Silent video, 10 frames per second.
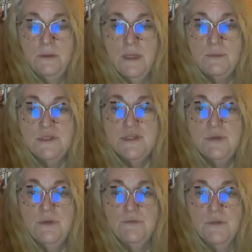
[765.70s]
There were
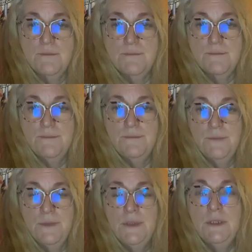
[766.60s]
two of them.
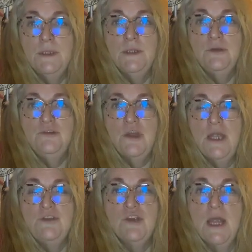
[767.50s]

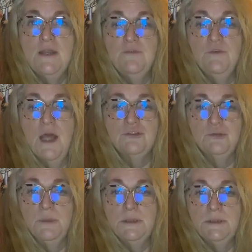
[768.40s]
J.J.
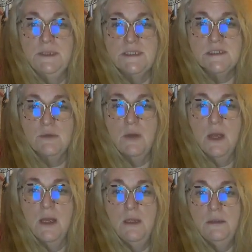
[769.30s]
Flashman,
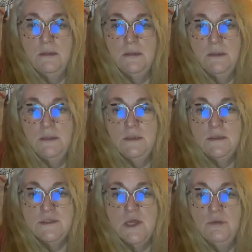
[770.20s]
Esquire,
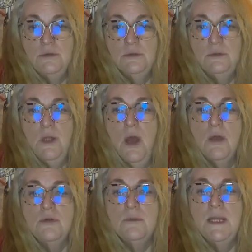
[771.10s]
Total
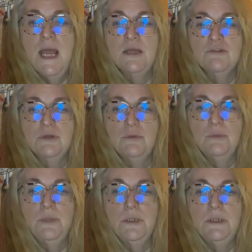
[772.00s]
Home
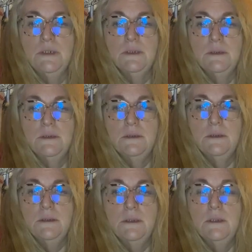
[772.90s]
Electrical Work.
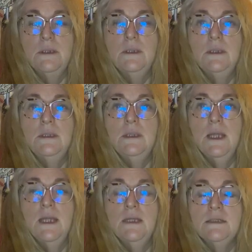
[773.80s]

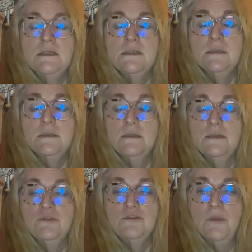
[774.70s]
And
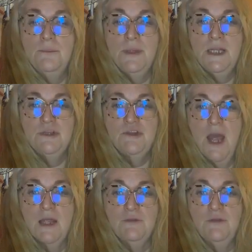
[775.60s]
Jumping
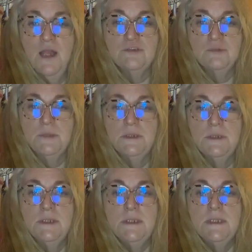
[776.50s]
Jack
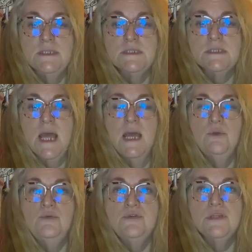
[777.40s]
Flashman,
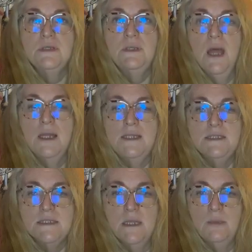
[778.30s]
Sound,
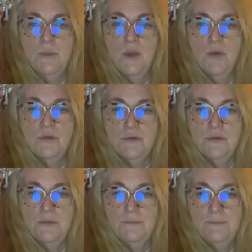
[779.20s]
Light and Beyond.